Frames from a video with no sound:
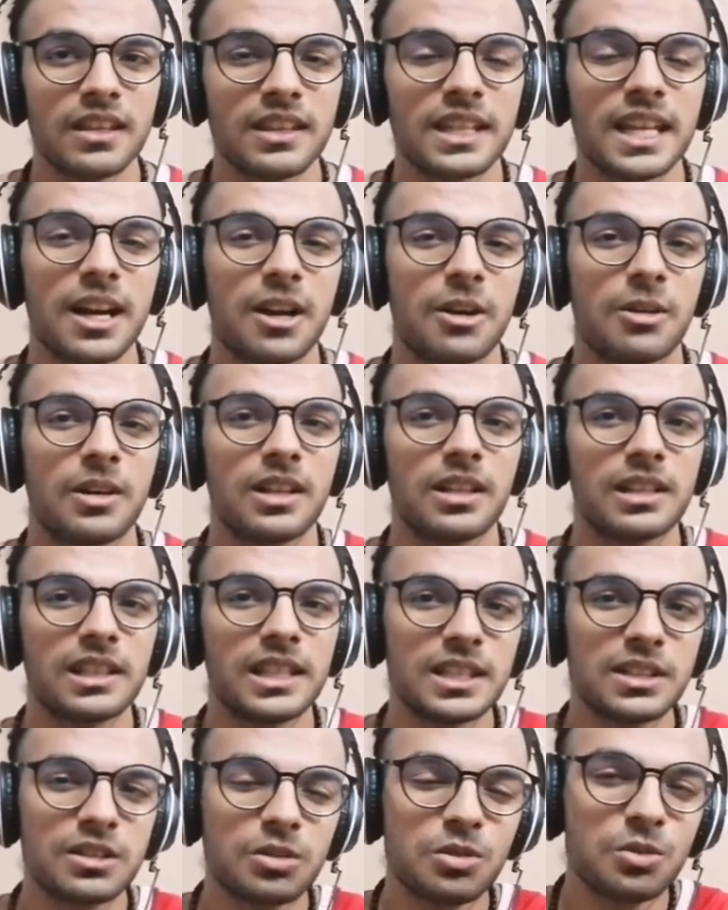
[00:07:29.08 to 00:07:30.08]
Now,
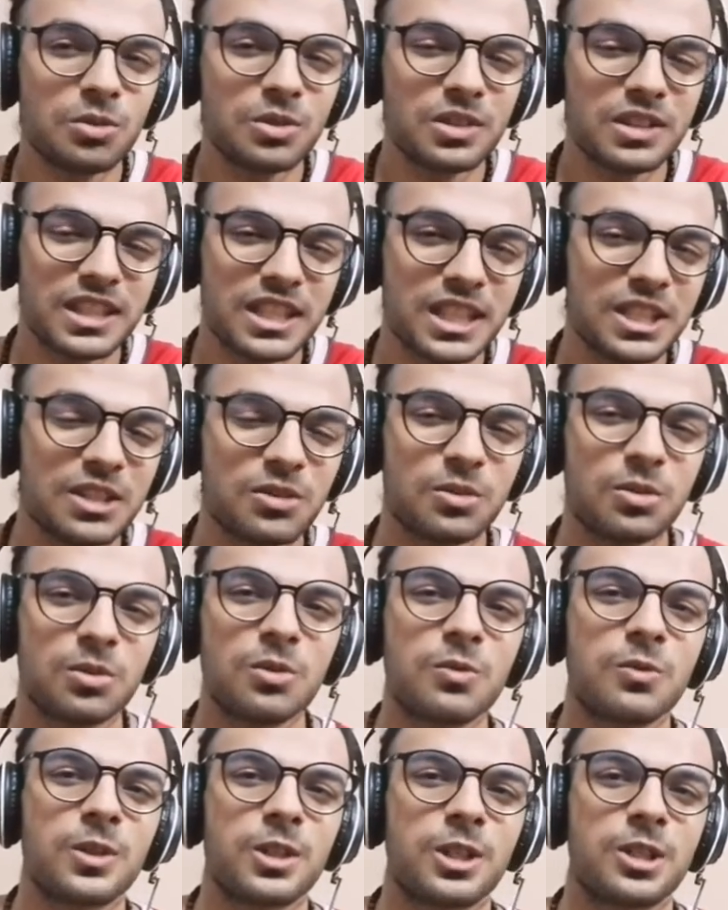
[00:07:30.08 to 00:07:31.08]
let's use these
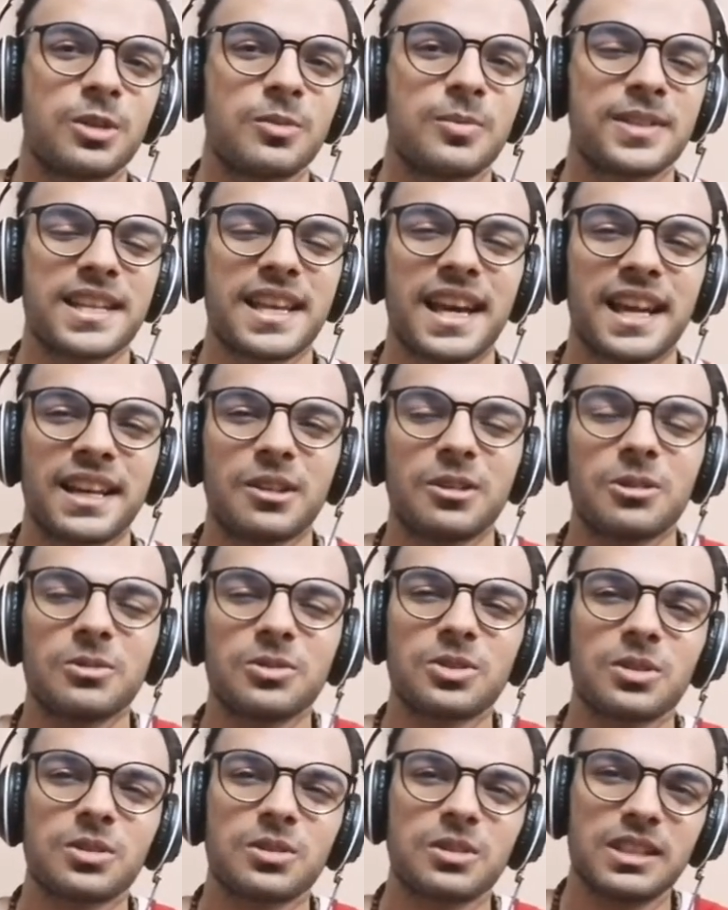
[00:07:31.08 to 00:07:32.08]
two verbs and
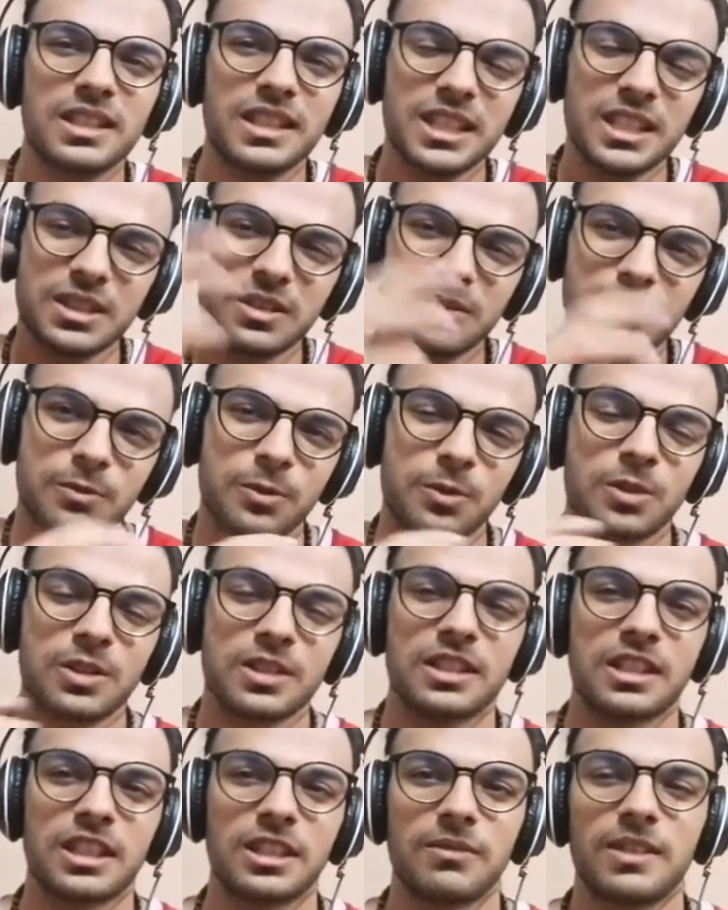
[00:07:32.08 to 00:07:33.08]
also these
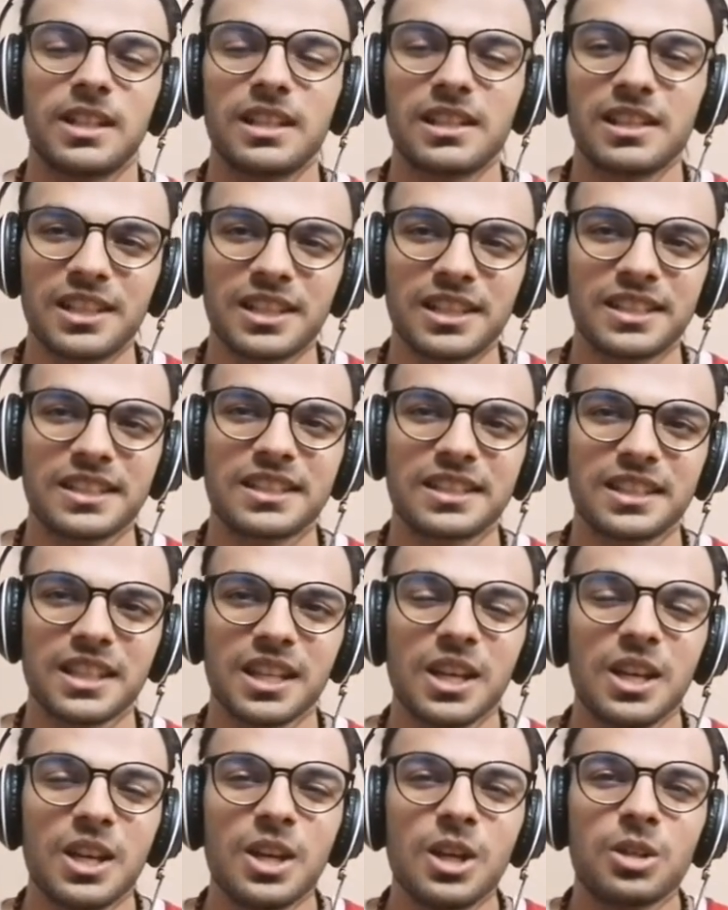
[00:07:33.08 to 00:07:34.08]
words that we learned
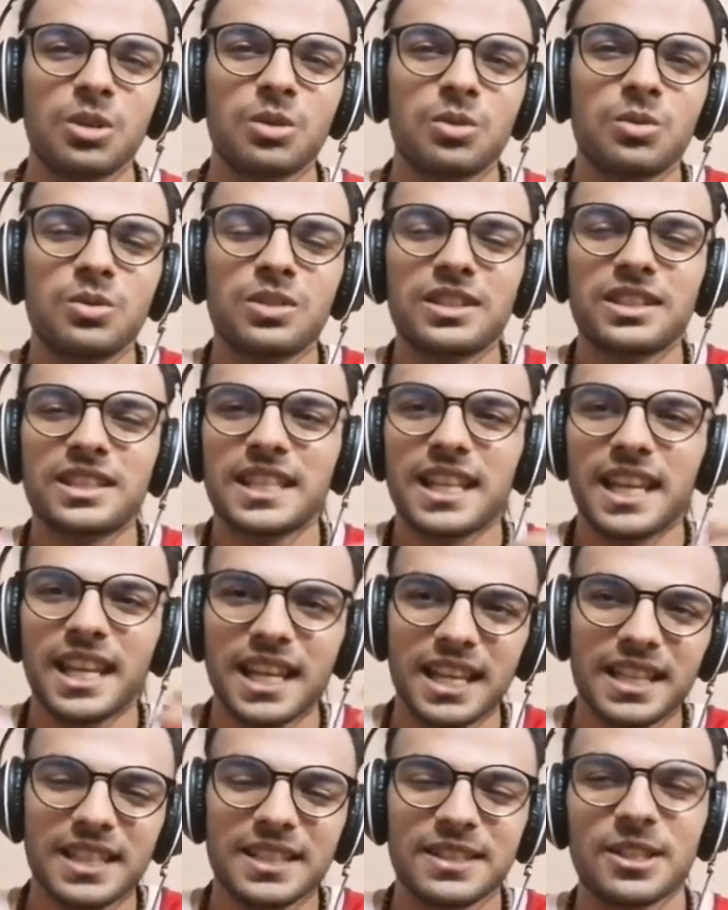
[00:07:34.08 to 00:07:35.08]
to
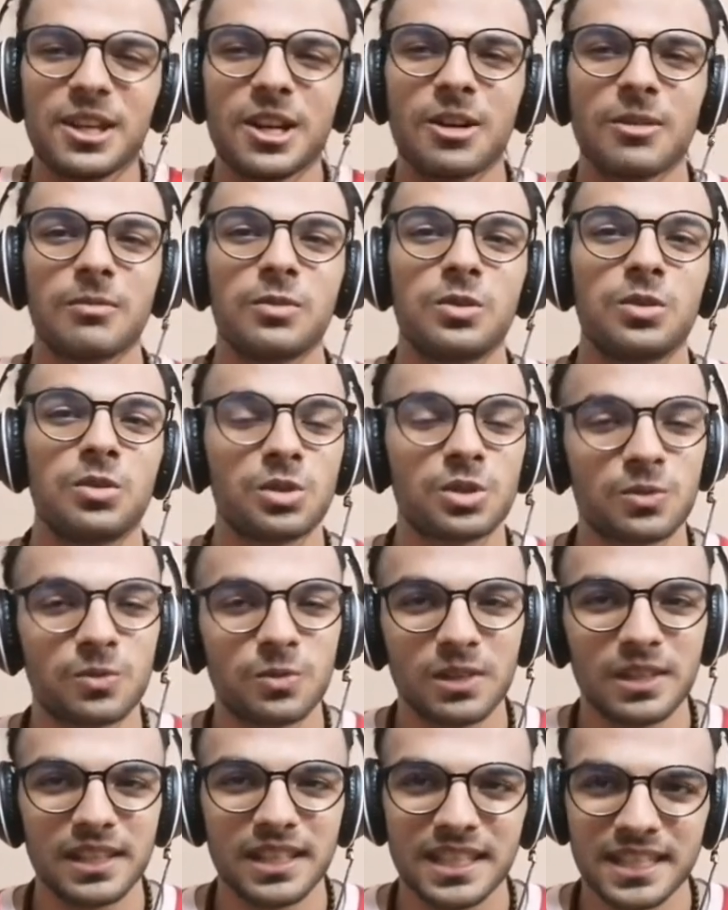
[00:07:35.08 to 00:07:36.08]
say some
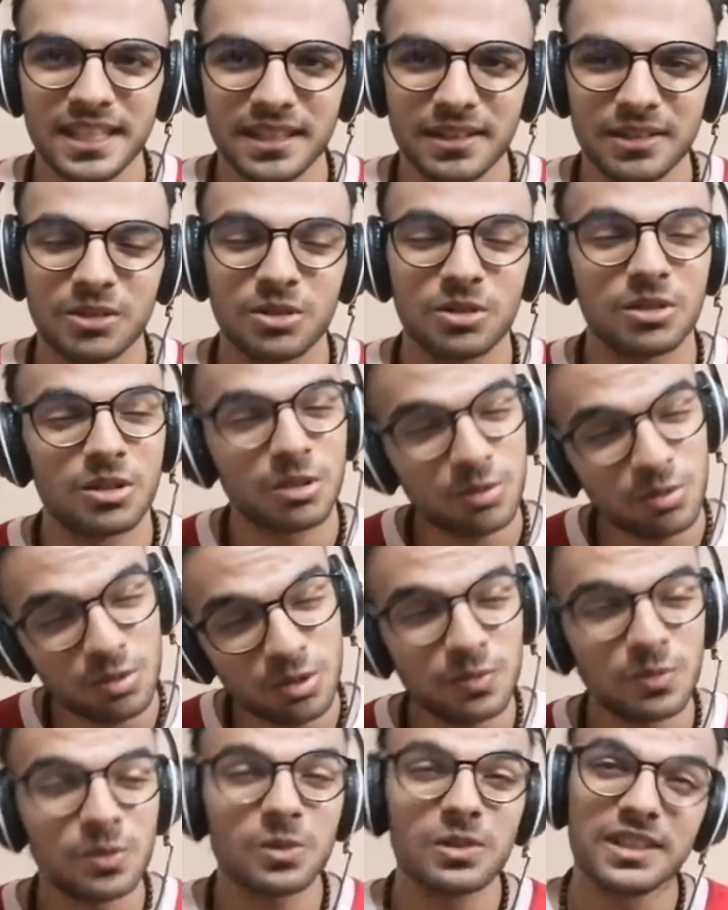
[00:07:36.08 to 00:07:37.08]
useful
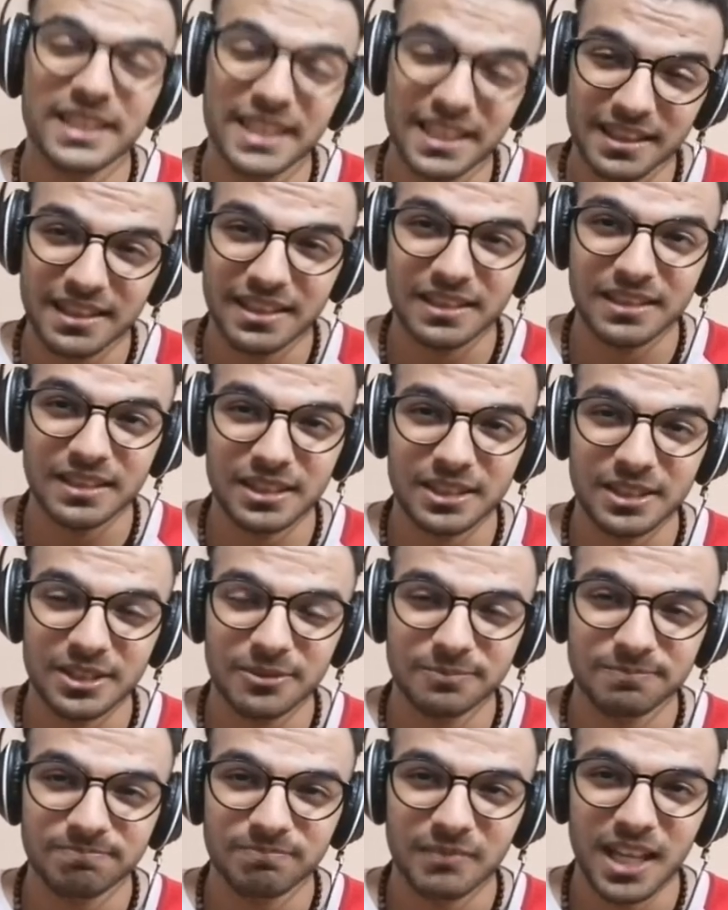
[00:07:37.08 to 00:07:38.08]

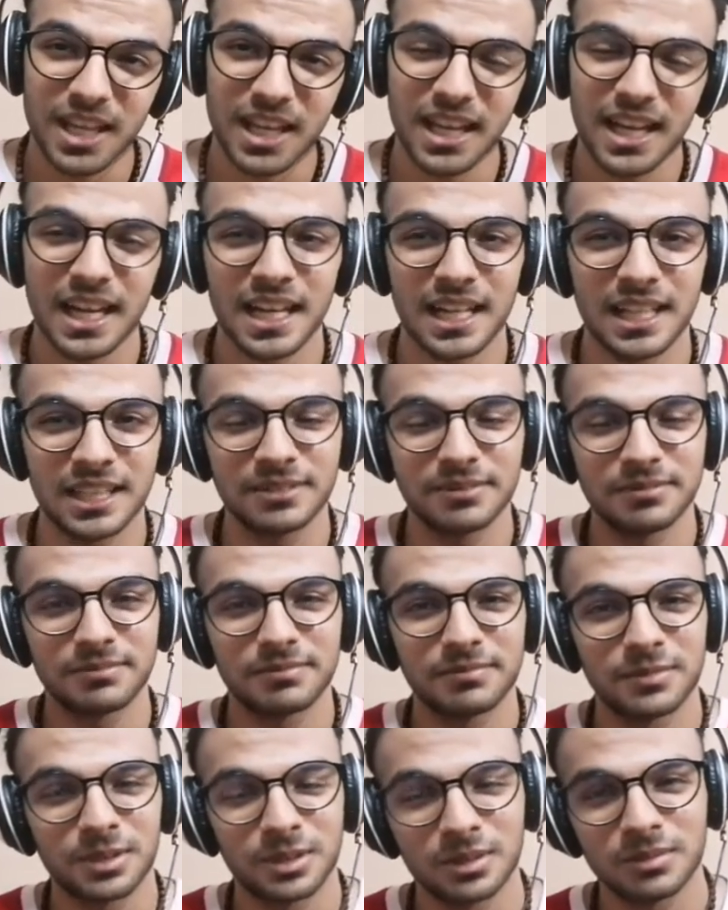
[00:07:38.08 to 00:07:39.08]
sentences. And,
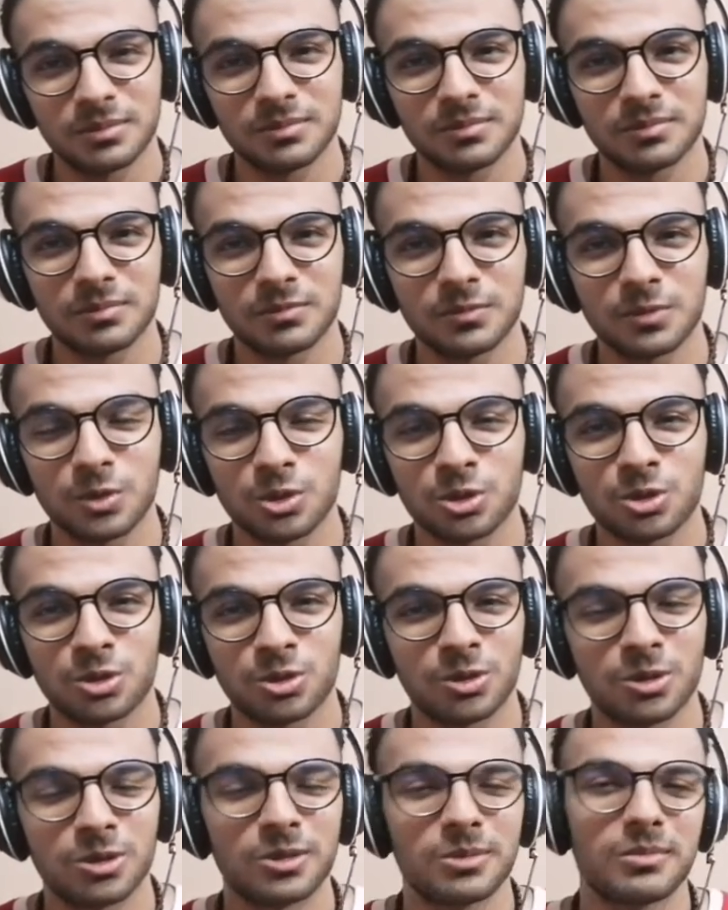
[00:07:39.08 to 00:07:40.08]
well, for
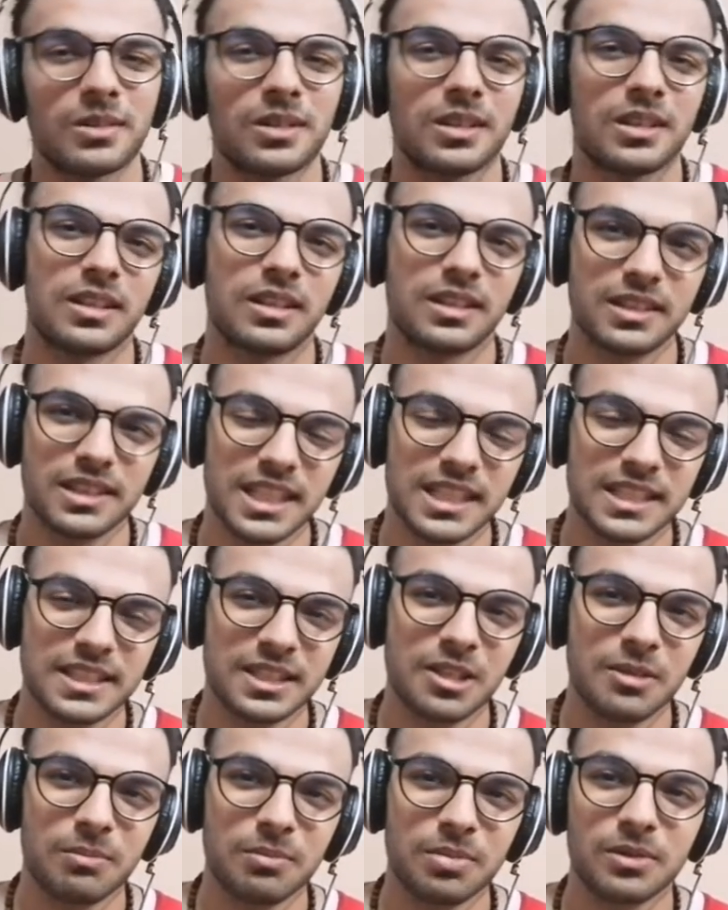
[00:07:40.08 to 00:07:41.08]
sure, it's
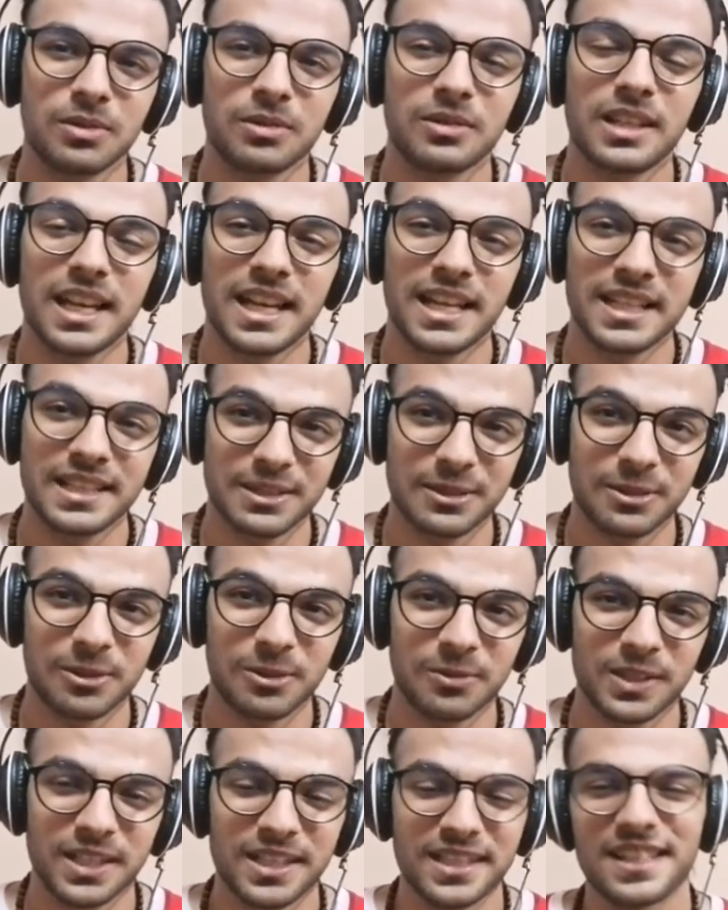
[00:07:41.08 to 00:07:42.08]
simple as
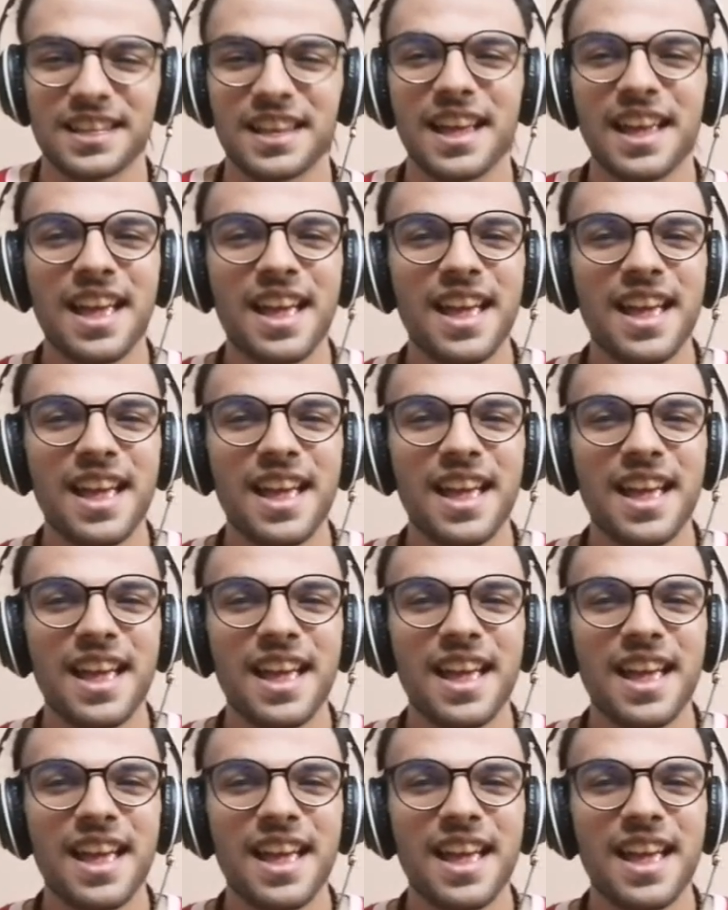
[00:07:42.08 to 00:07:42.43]
always.